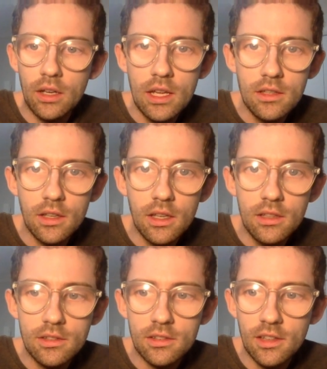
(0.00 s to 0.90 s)

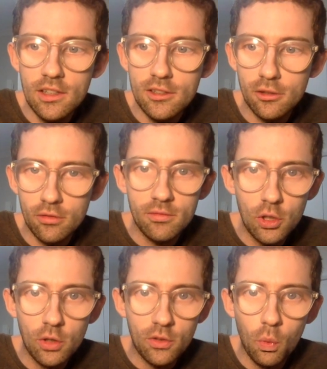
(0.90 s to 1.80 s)
He's
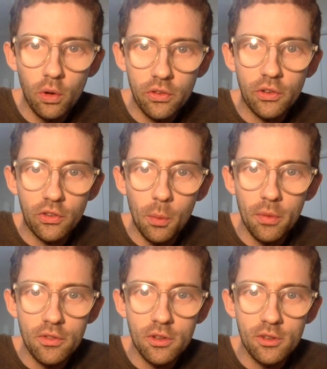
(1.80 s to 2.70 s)
towards the top
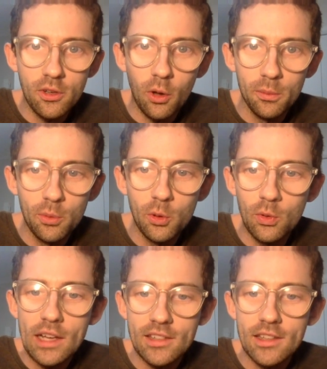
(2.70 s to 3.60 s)
of the Golden Boot
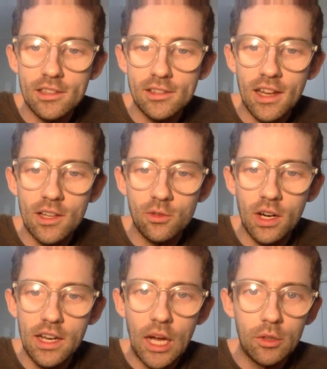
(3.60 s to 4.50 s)
race as it stands
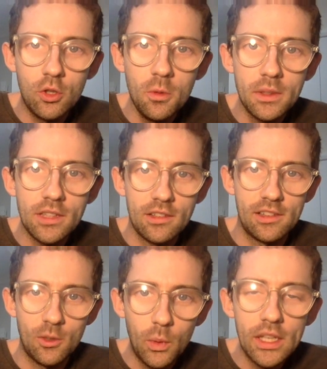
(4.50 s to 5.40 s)
right now and could
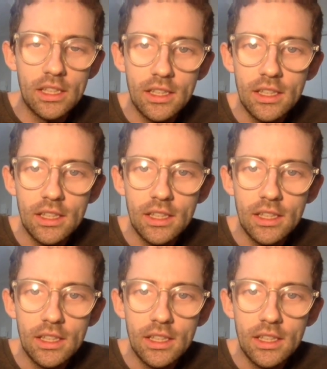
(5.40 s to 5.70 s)
potentially win it.